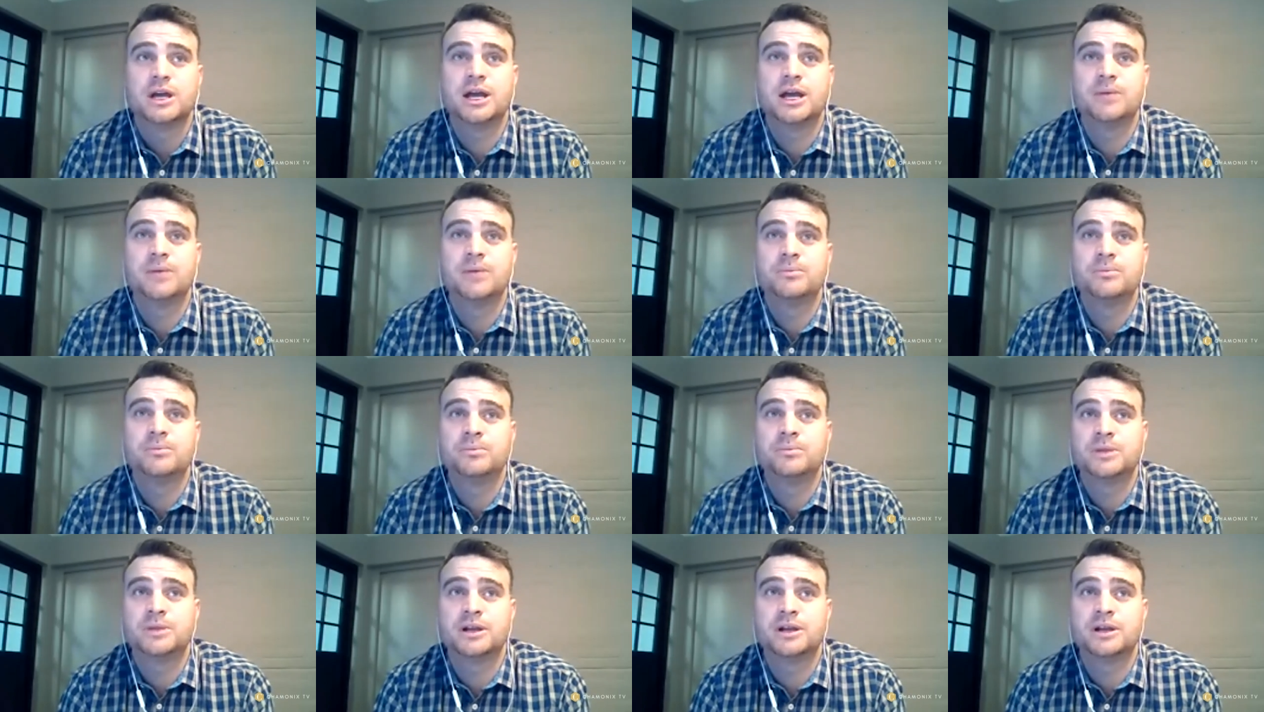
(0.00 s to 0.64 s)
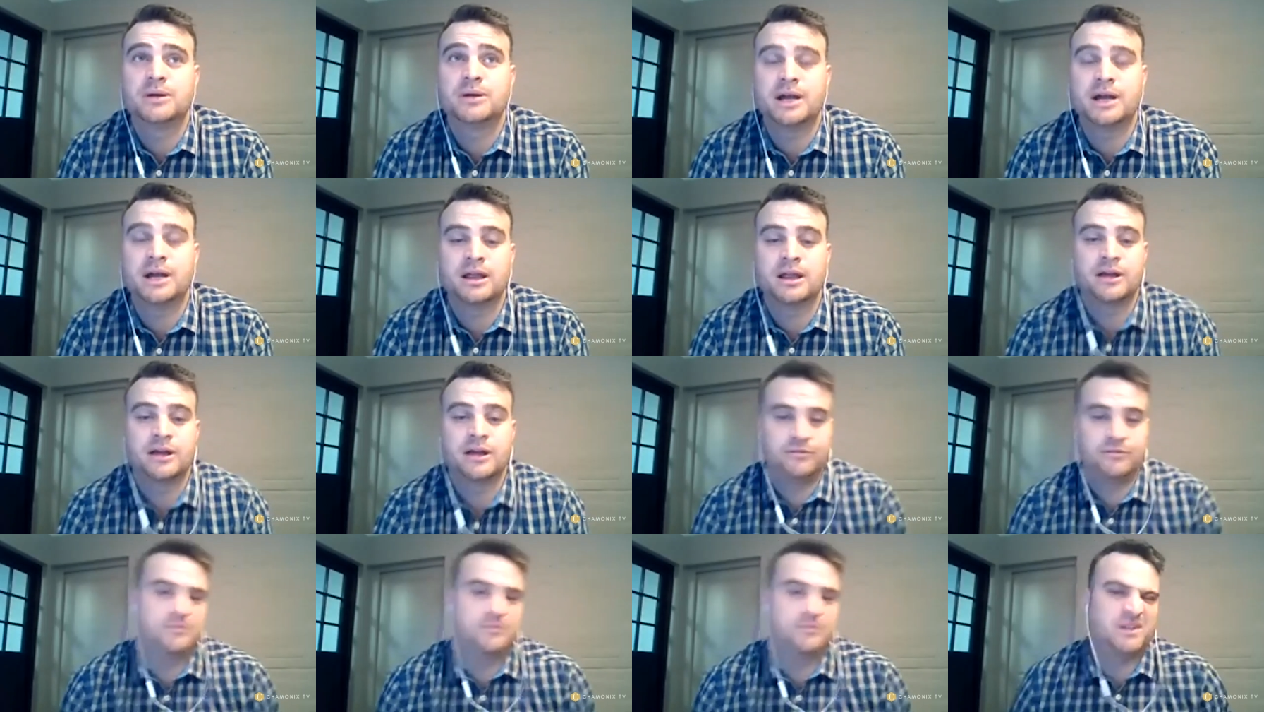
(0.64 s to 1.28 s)
um, you know,
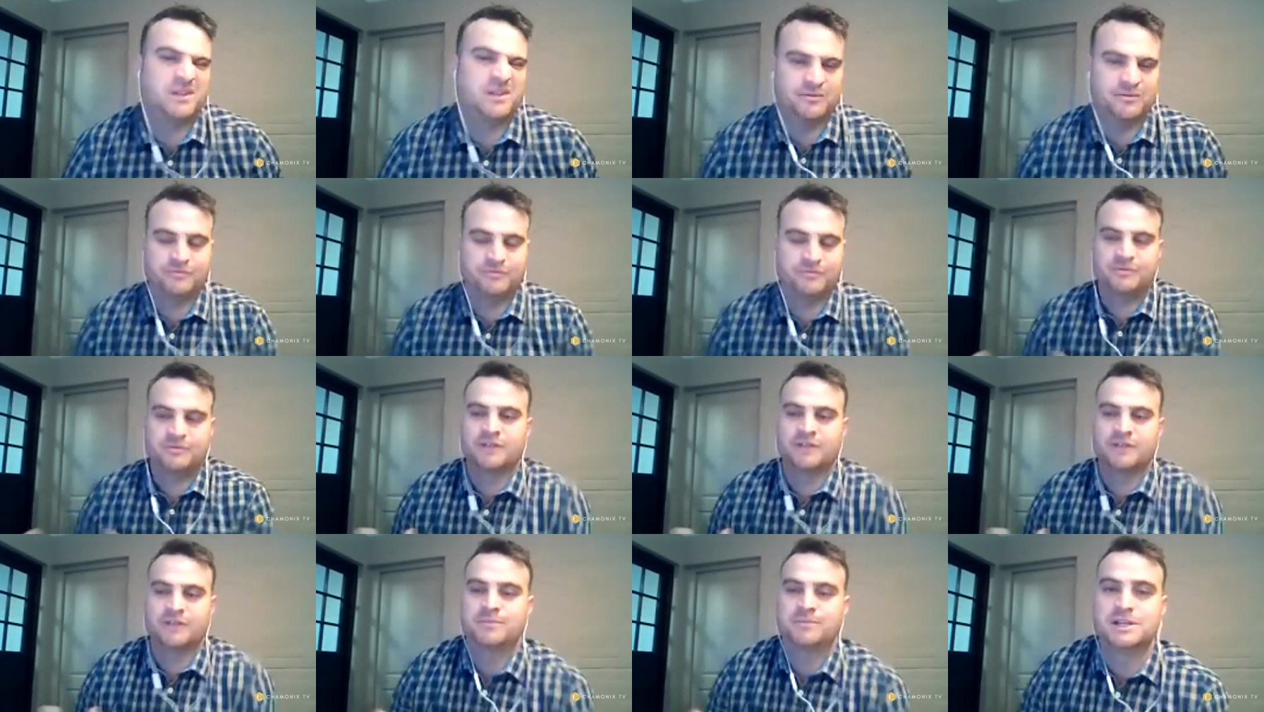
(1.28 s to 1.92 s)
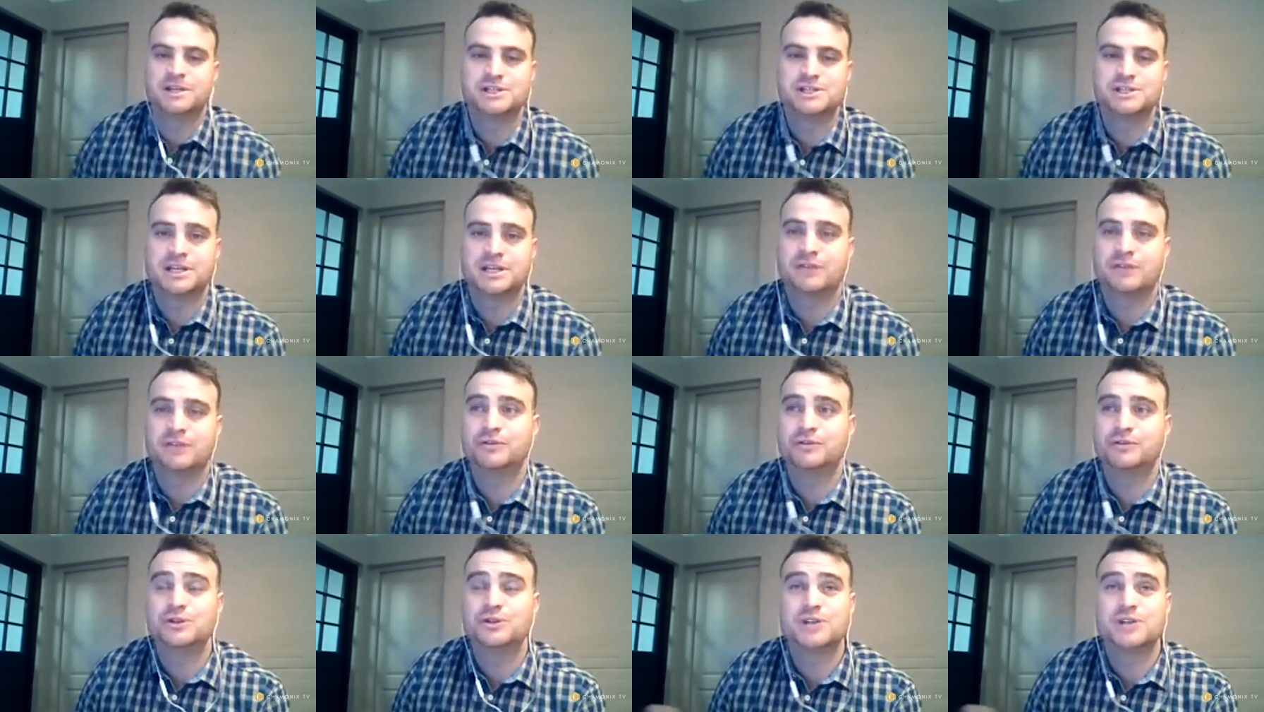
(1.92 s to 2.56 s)
I, have I've I've
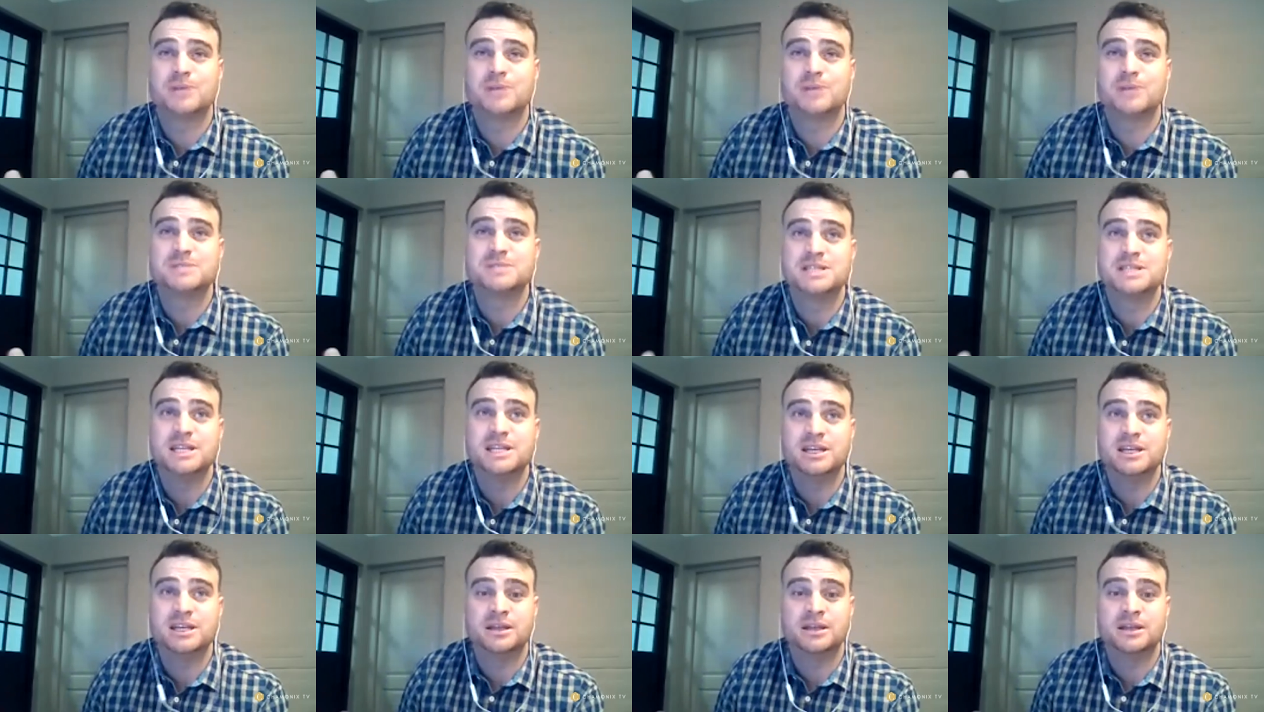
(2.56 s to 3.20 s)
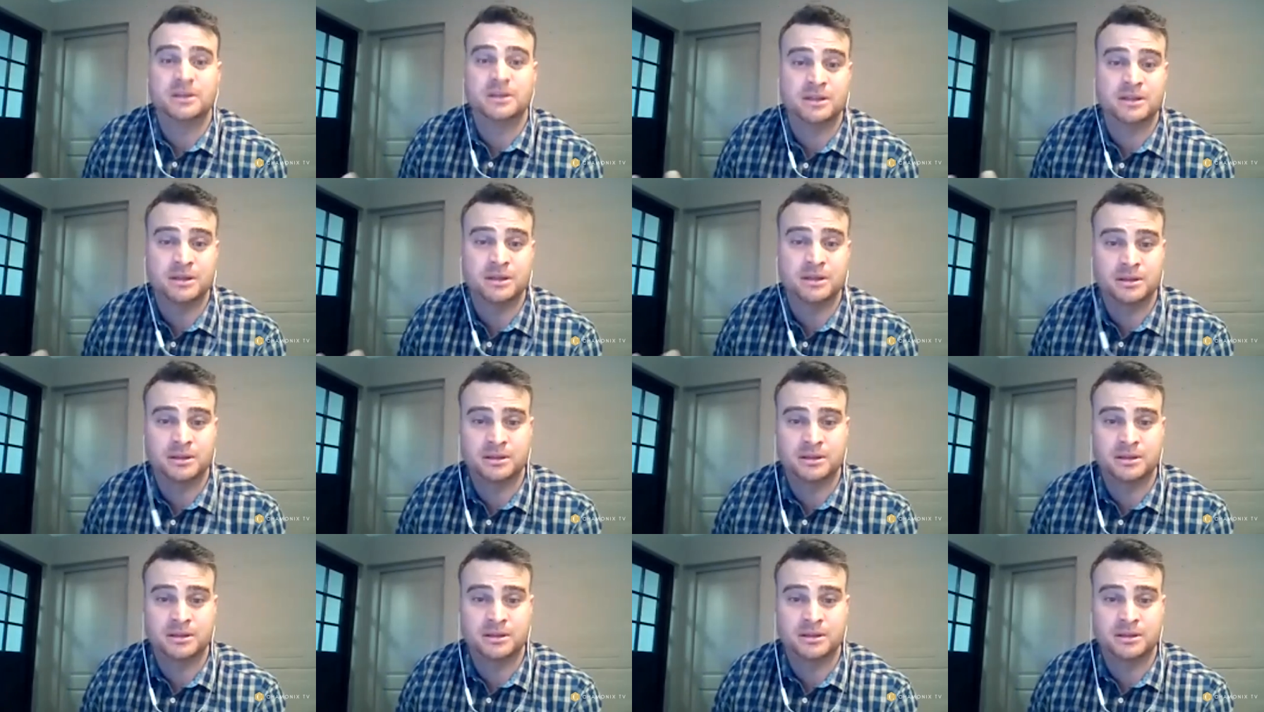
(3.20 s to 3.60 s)
mentioned now a few times the,